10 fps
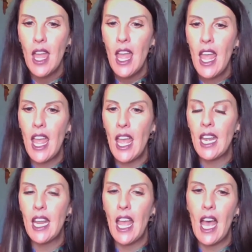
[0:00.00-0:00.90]

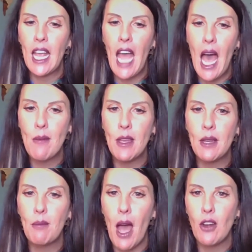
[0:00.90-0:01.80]
And a
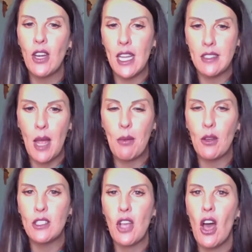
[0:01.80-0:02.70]
common modern example
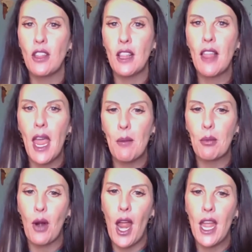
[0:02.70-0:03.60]
is called the
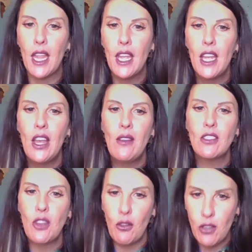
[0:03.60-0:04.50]
lamprey.
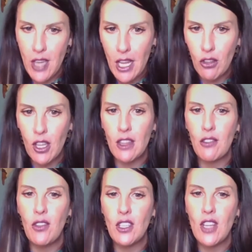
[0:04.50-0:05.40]
So if you take a look at the
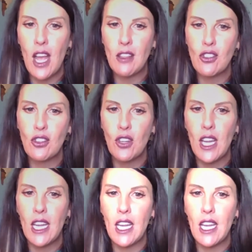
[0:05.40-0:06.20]
fish on the screen,